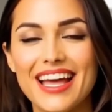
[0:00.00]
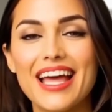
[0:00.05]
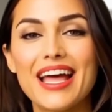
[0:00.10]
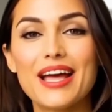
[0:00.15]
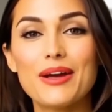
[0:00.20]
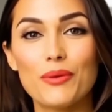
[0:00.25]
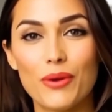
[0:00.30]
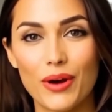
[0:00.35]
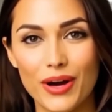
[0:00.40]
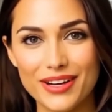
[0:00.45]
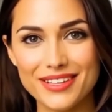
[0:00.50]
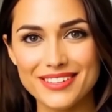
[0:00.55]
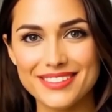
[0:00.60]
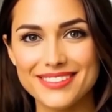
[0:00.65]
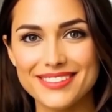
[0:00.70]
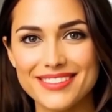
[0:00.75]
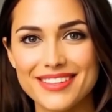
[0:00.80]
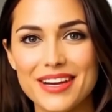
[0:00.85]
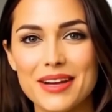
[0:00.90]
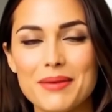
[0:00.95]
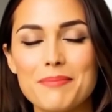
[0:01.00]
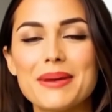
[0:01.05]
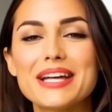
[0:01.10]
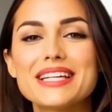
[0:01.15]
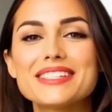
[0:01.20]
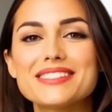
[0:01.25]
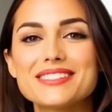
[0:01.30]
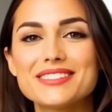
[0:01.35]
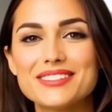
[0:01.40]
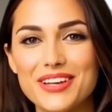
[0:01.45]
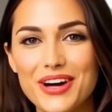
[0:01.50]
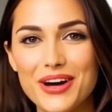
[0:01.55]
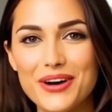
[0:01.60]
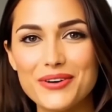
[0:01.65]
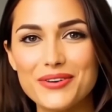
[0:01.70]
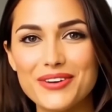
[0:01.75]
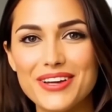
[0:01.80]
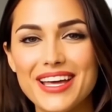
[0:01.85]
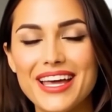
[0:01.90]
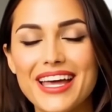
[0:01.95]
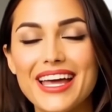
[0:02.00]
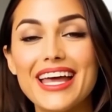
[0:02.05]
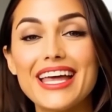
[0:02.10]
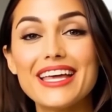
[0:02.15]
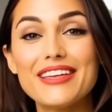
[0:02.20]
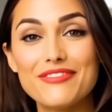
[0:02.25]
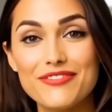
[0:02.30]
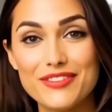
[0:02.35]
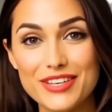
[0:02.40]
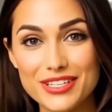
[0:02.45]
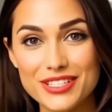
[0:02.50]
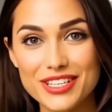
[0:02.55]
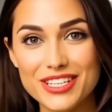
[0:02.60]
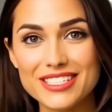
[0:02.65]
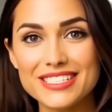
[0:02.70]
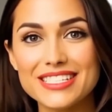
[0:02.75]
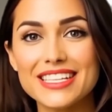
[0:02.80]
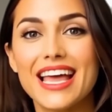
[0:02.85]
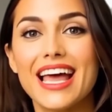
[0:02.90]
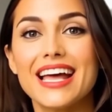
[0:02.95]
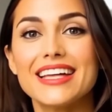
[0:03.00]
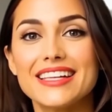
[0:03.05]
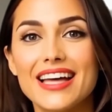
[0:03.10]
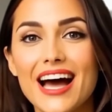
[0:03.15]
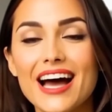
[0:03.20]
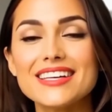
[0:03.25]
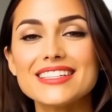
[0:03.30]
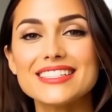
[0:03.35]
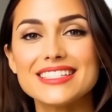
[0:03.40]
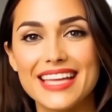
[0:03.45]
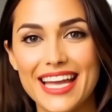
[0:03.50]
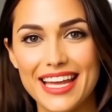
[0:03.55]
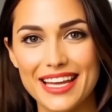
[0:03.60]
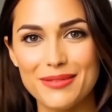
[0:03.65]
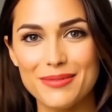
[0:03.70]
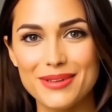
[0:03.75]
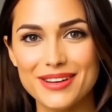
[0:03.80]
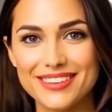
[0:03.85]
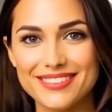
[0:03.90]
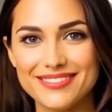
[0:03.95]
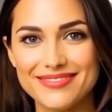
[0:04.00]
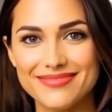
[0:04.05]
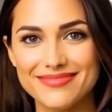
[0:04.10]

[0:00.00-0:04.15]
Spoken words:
It works, but it's slow, inefficient, and not scalable.